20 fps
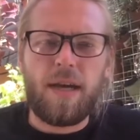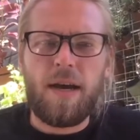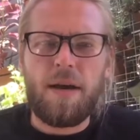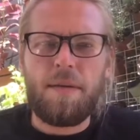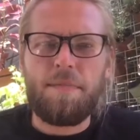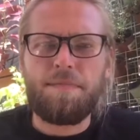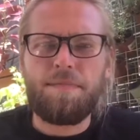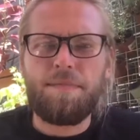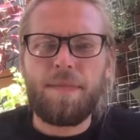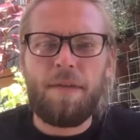
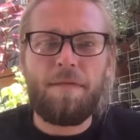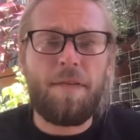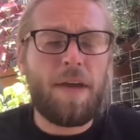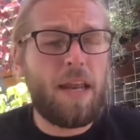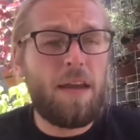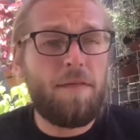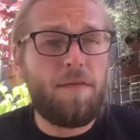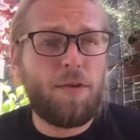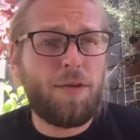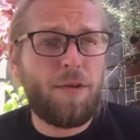Um, if
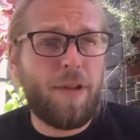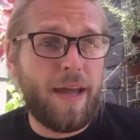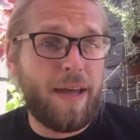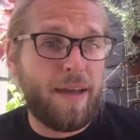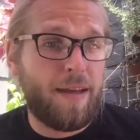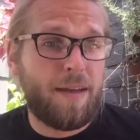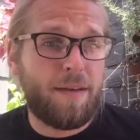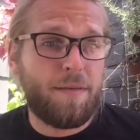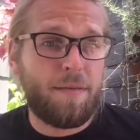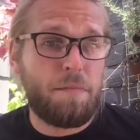any of you
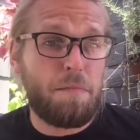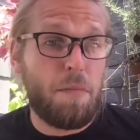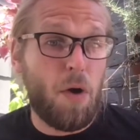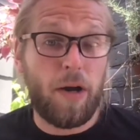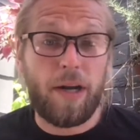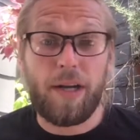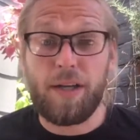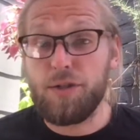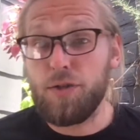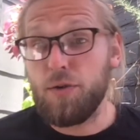like
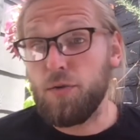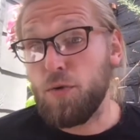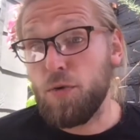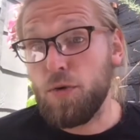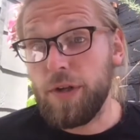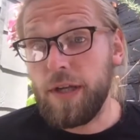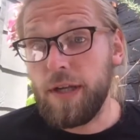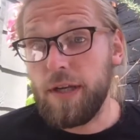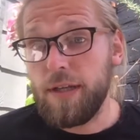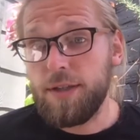Marcus
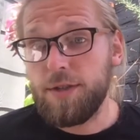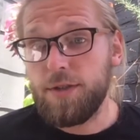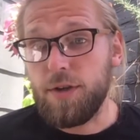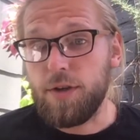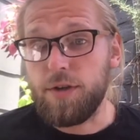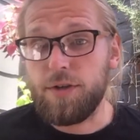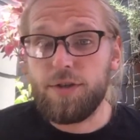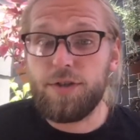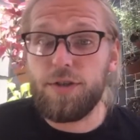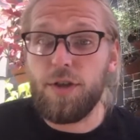Aurelius
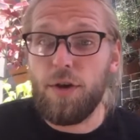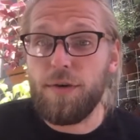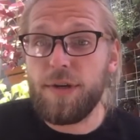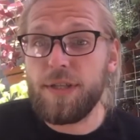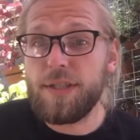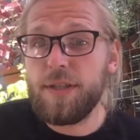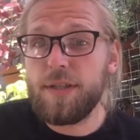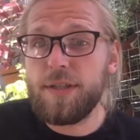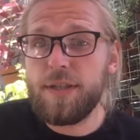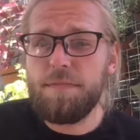or
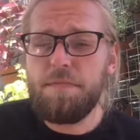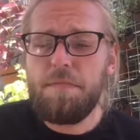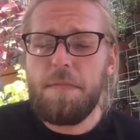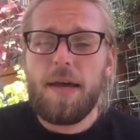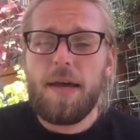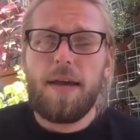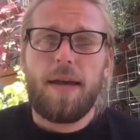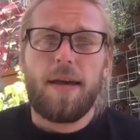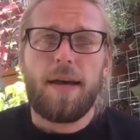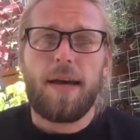Stoicism,
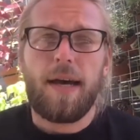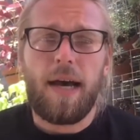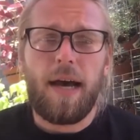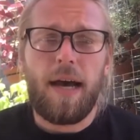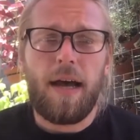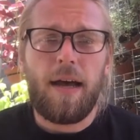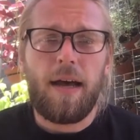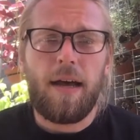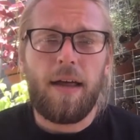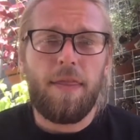
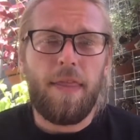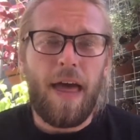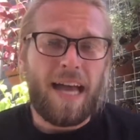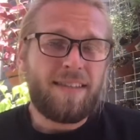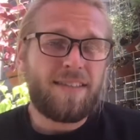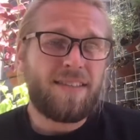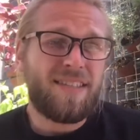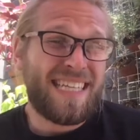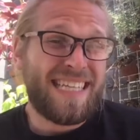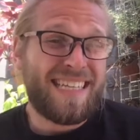uh,
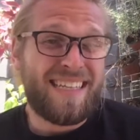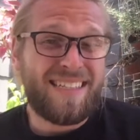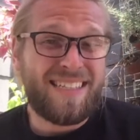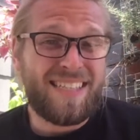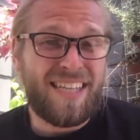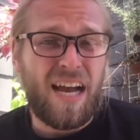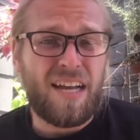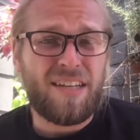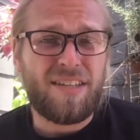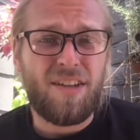that's a
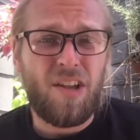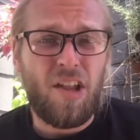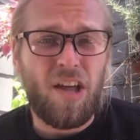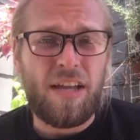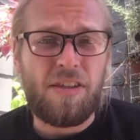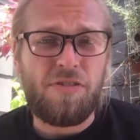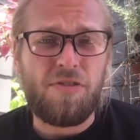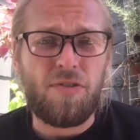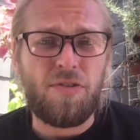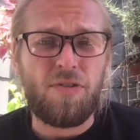
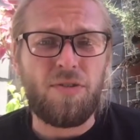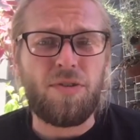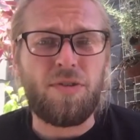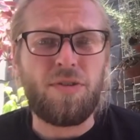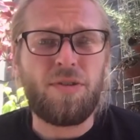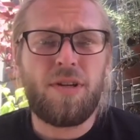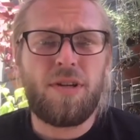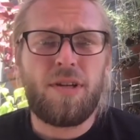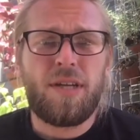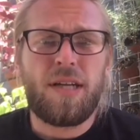deontological
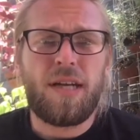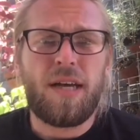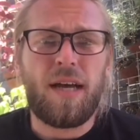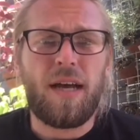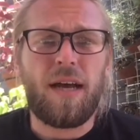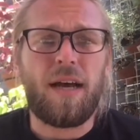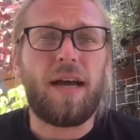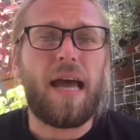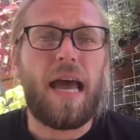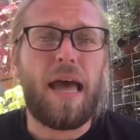
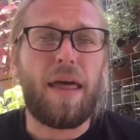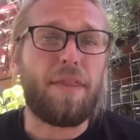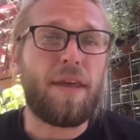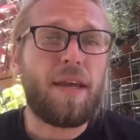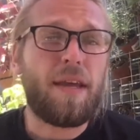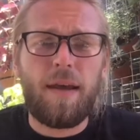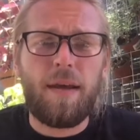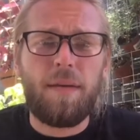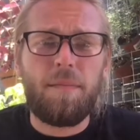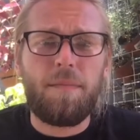uh, ethic.